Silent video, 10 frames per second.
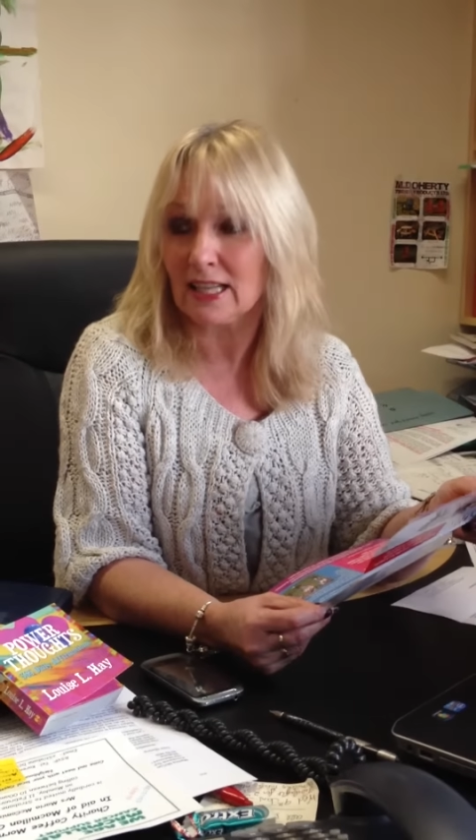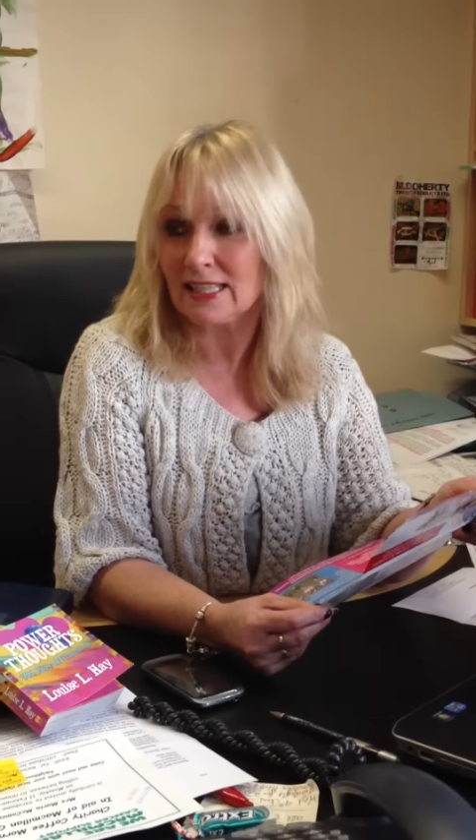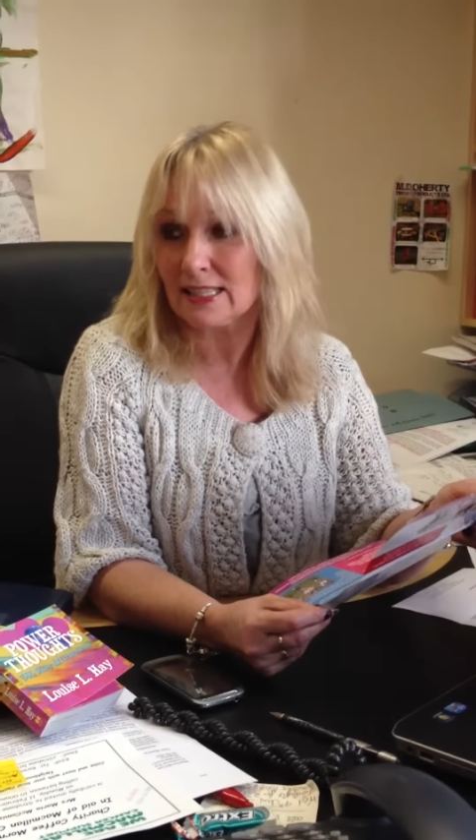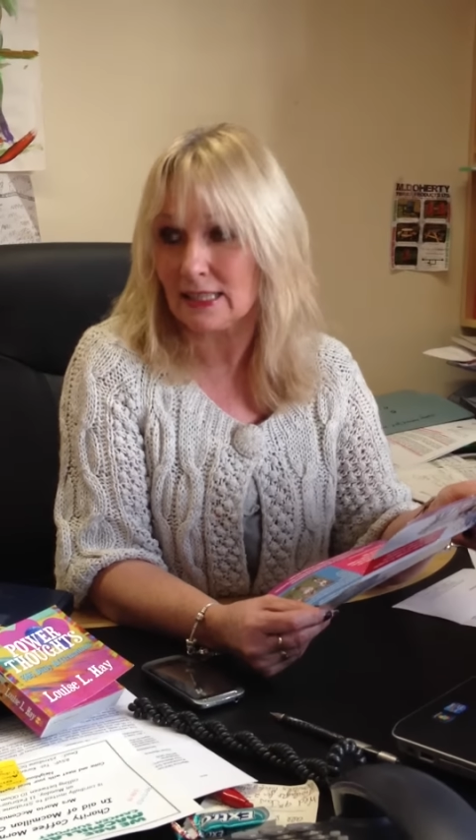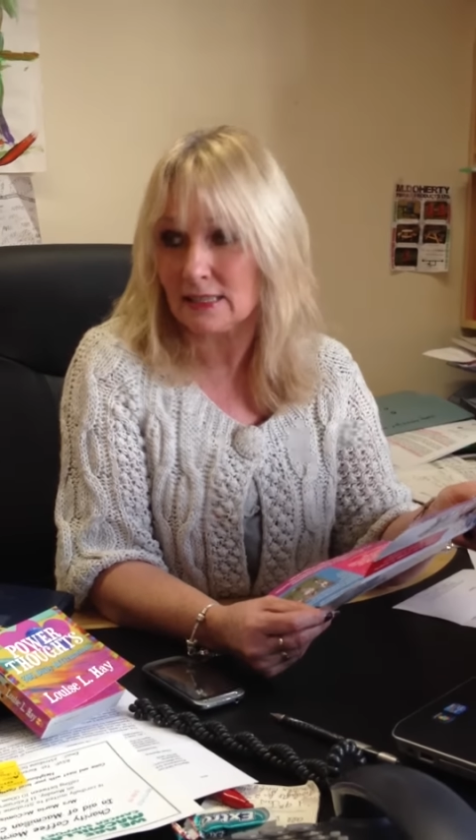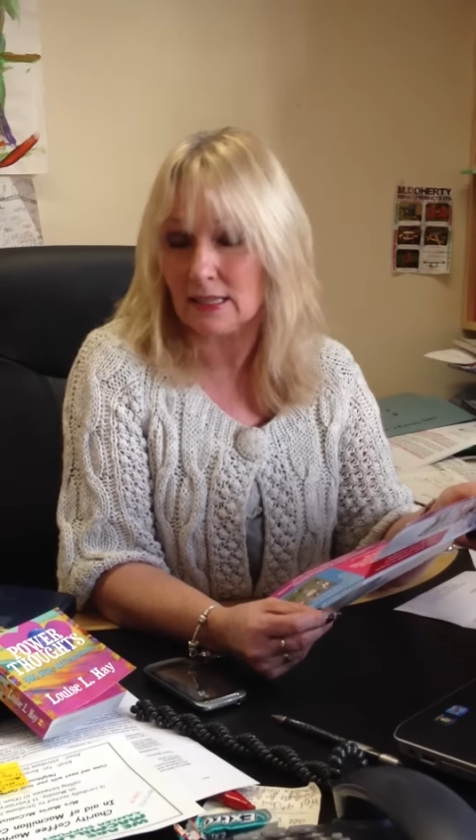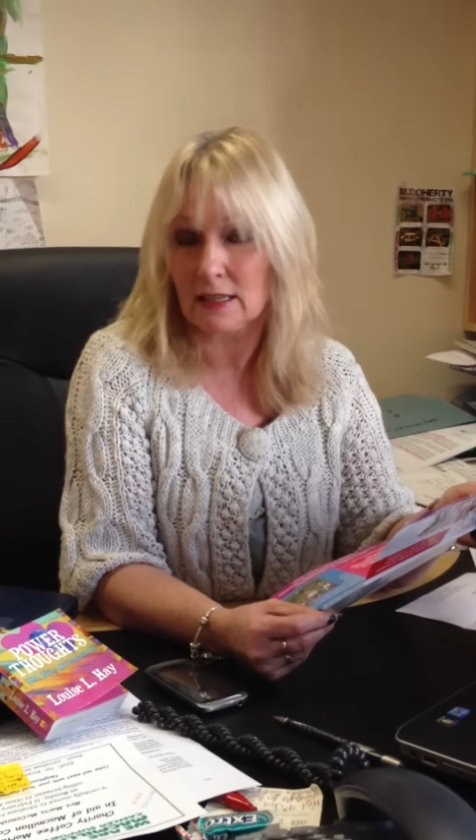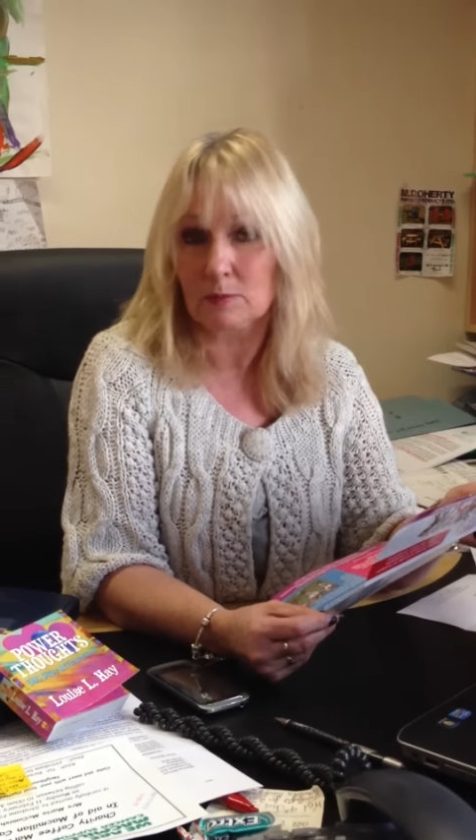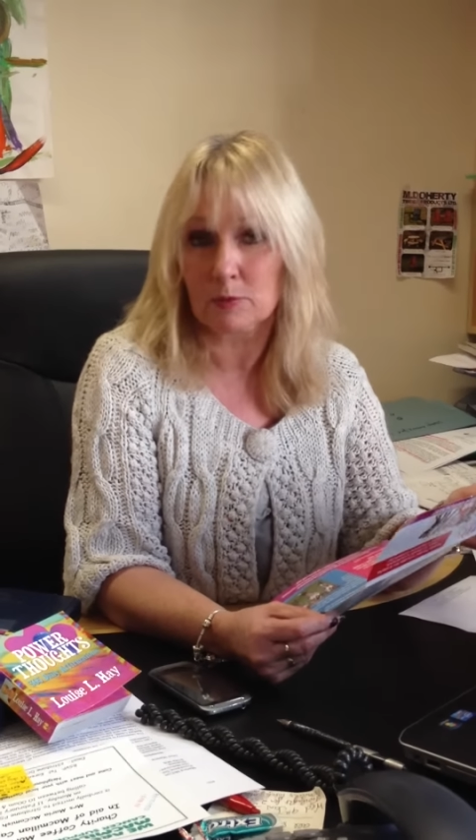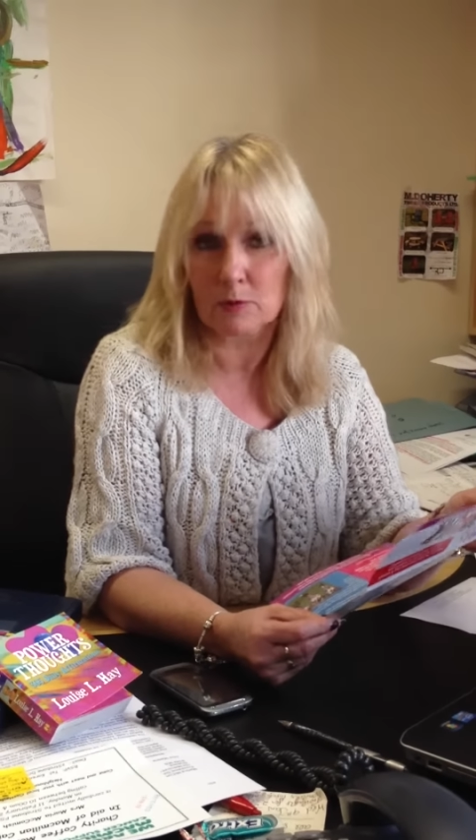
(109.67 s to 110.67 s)
assisting
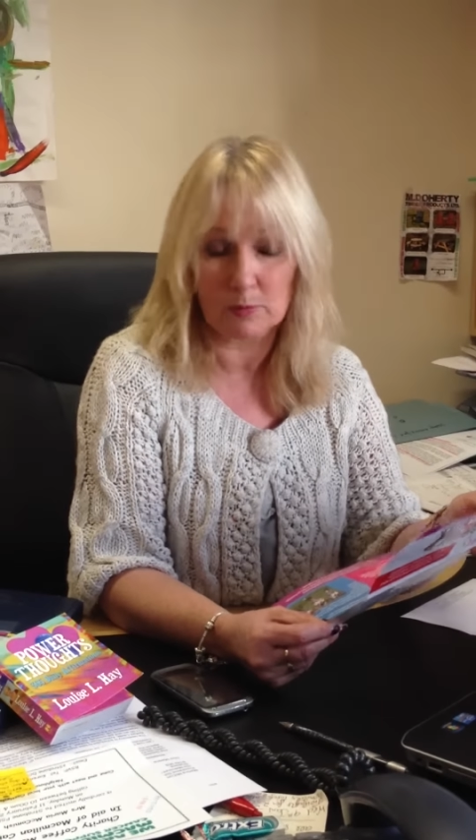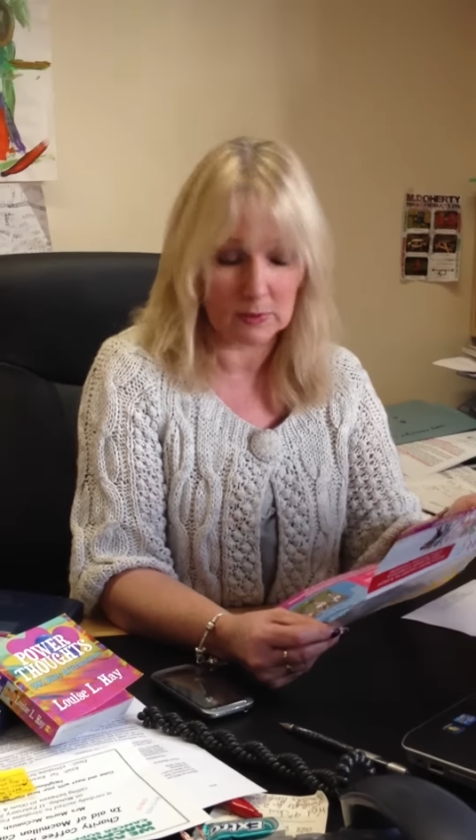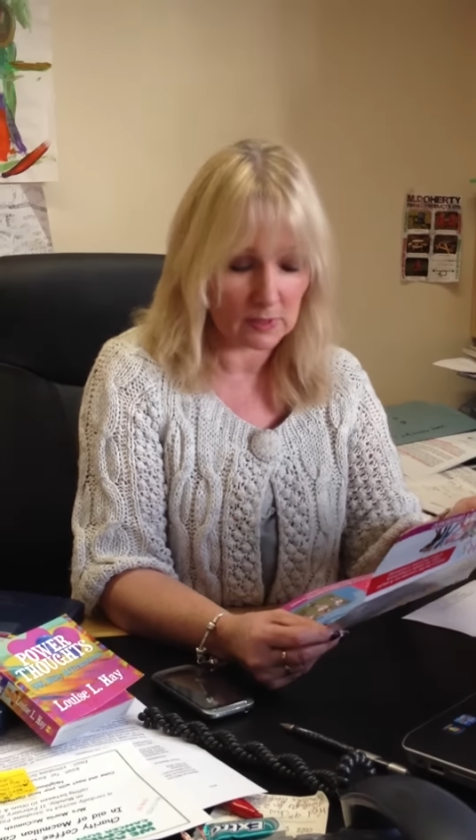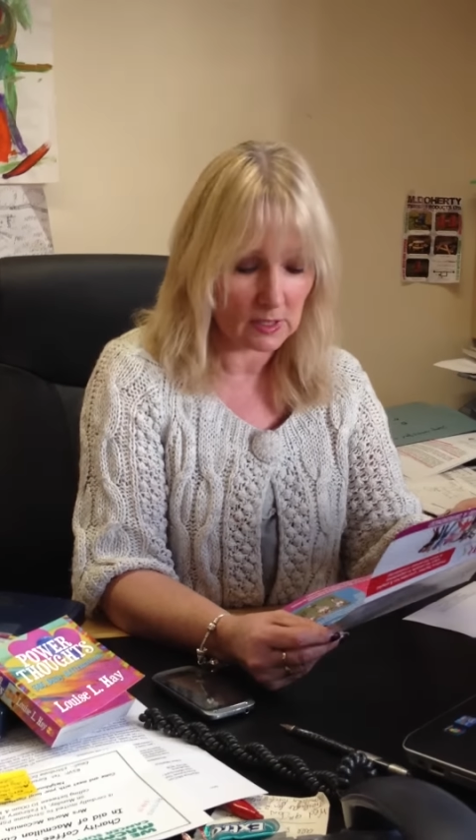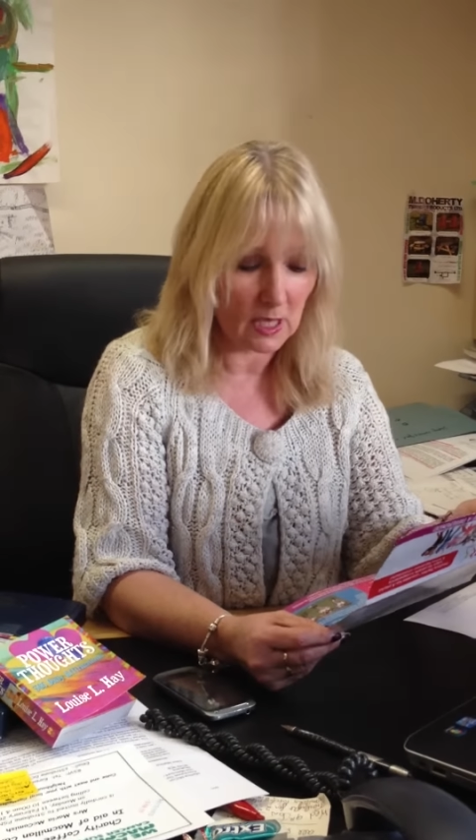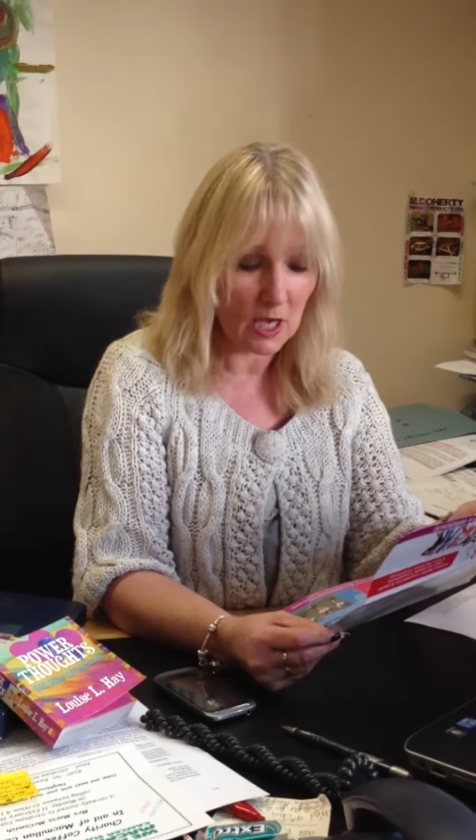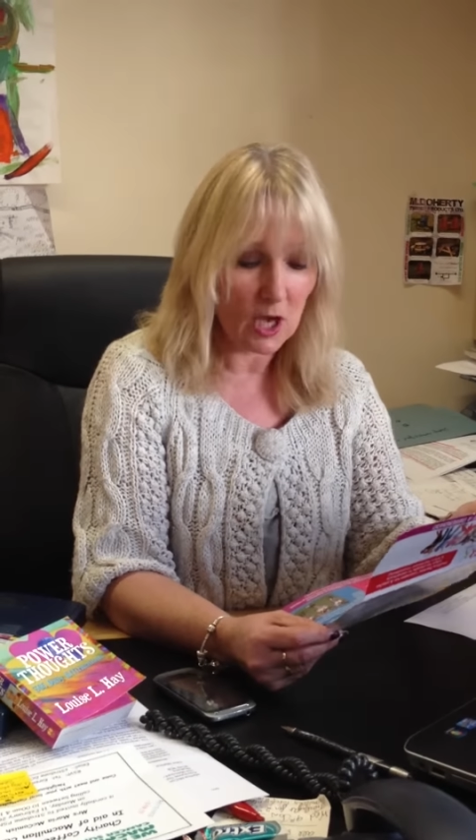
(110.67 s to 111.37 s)
the pupils